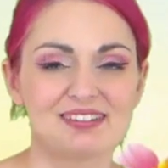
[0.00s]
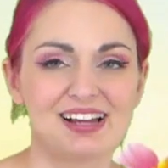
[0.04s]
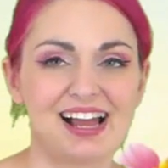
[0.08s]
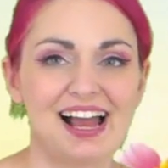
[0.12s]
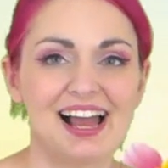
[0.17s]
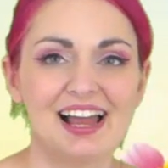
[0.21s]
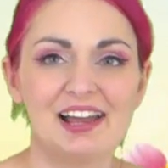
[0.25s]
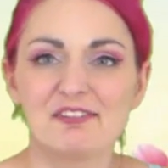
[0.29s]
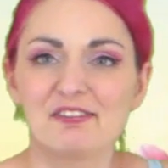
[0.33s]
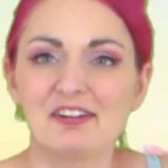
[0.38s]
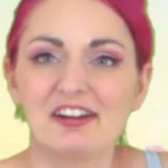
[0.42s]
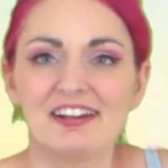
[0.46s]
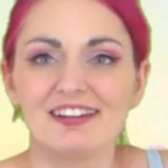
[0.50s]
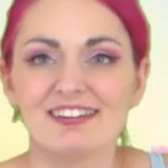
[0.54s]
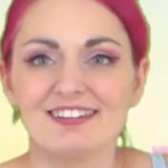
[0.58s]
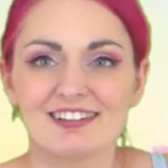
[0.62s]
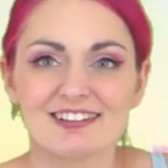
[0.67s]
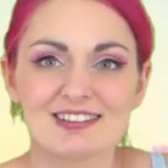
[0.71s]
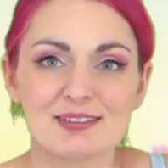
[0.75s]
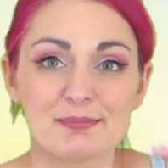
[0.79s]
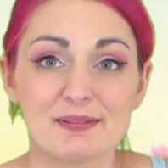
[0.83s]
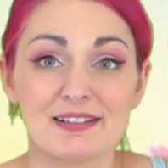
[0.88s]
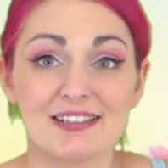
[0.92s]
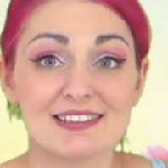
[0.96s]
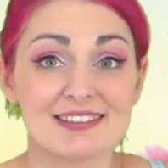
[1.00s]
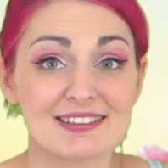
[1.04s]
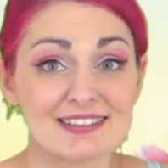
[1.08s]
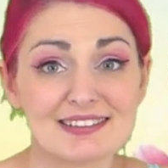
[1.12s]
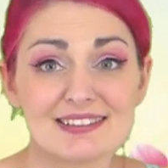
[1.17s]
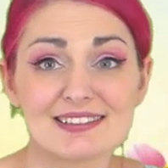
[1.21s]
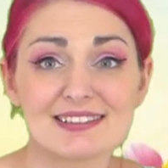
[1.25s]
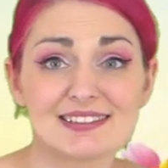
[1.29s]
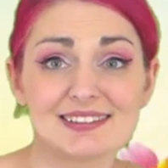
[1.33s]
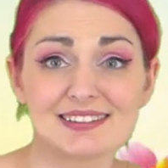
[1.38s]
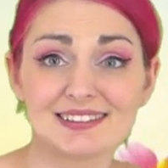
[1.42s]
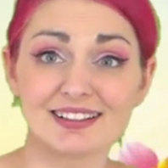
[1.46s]
I ran out of space.
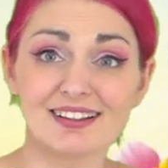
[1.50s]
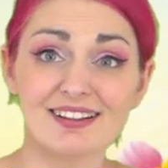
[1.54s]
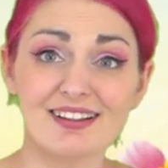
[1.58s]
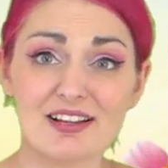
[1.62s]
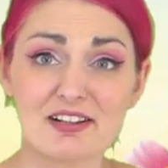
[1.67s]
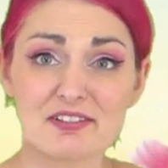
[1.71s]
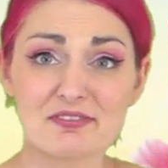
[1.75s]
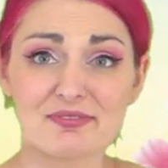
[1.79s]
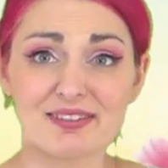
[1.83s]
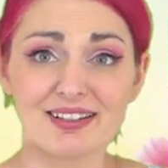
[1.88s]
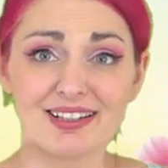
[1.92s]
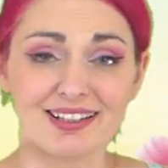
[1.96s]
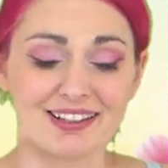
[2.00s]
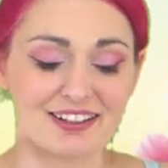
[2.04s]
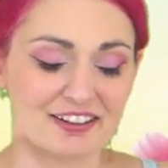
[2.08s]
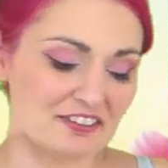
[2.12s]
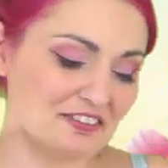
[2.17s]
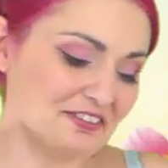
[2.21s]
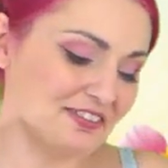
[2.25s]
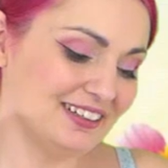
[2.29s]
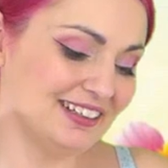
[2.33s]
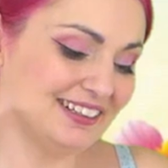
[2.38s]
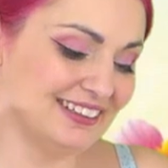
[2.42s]
This is a long video.